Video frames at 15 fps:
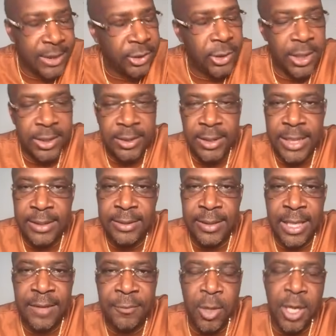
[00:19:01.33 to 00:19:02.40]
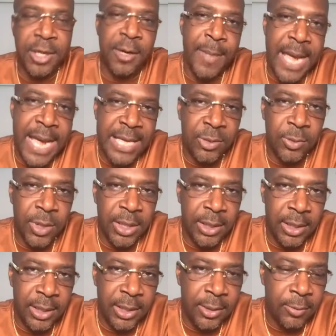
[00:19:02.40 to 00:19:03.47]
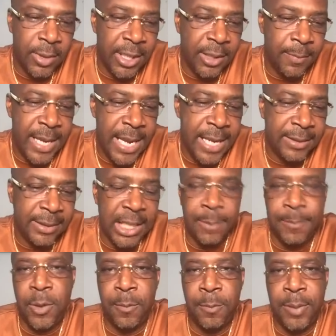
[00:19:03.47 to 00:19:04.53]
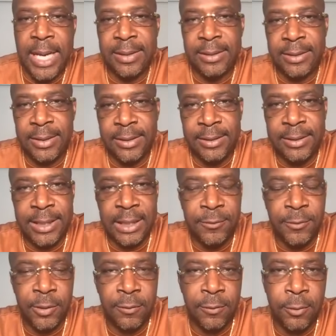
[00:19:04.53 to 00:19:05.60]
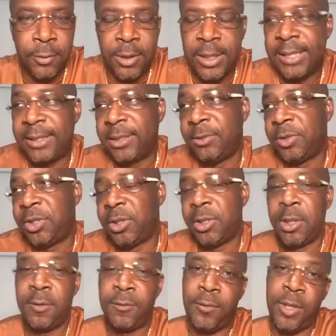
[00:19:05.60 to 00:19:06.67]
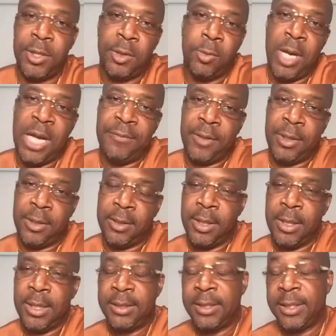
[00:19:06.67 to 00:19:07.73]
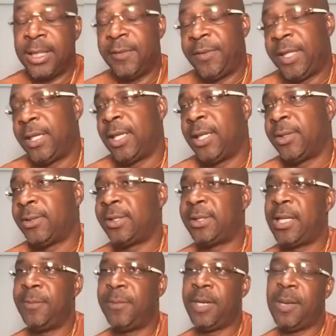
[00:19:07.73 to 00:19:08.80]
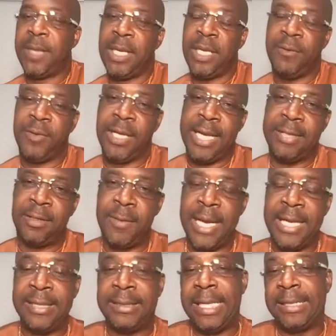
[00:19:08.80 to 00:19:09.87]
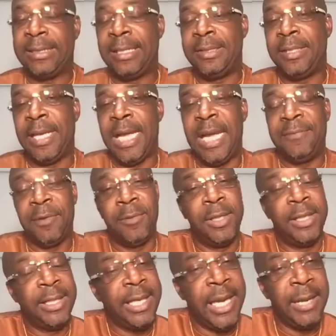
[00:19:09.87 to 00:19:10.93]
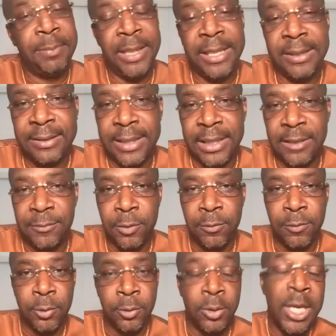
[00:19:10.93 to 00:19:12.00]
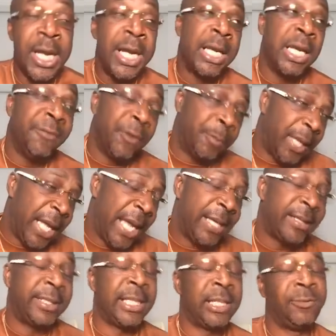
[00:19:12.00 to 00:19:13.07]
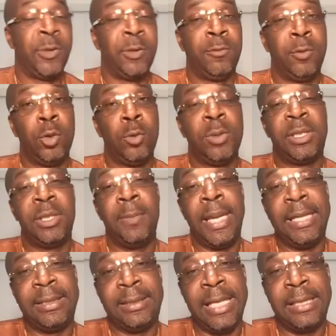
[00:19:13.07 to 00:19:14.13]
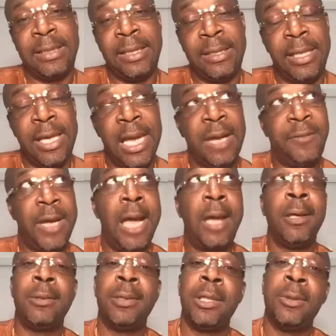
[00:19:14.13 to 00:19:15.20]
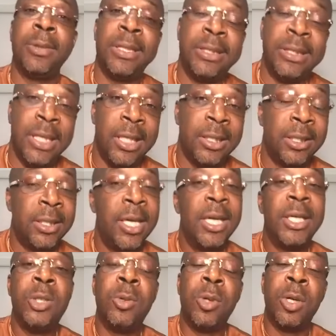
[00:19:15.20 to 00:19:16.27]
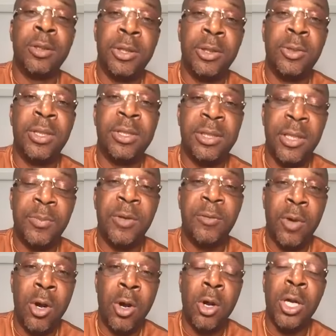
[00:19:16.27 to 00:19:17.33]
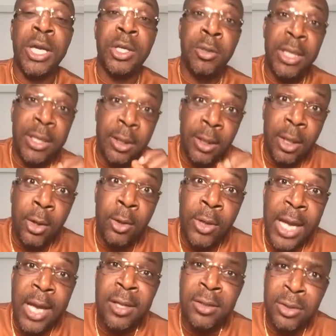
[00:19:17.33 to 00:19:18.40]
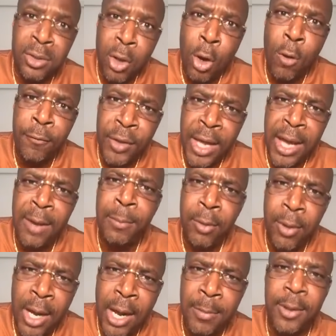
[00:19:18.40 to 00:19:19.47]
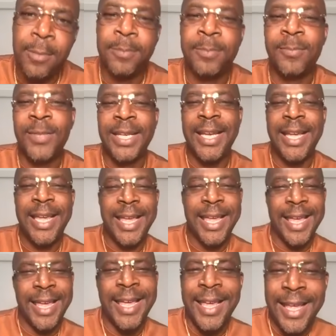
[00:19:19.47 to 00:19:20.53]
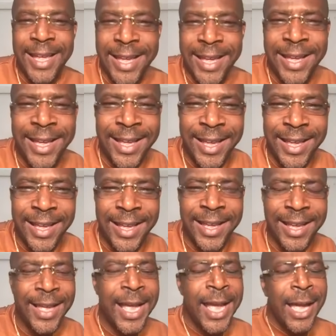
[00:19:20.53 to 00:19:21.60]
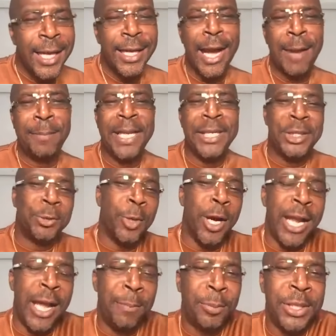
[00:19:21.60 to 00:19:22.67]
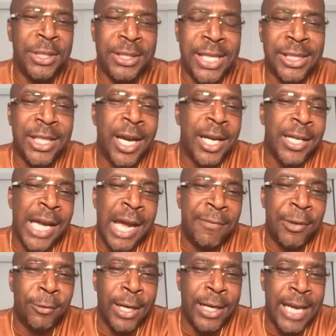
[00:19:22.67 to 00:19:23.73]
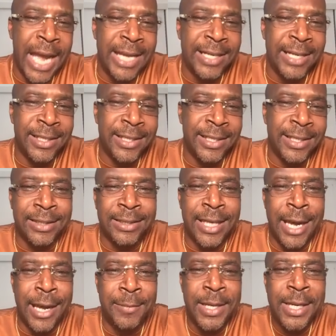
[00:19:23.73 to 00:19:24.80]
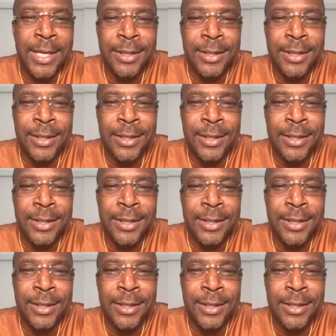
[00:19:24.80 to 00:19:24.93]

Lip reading: Make sure you stay safe. Wear your mask when you need to wear your mask. Keep on practicing the 6-foot rule, unless it's with your girlfriend, your wife, your significant other or something. I mean, if you got somebody sexy in your life, you really can't play the 6-foot rule. And if you're playing the 6-foot rule with somebody sexy in your life, I don't know what to tell you. You are doing something wrong, and you need to learn how to solve that problem. God bless you all. I appreciate y'all. Y'all have a great night. Next time.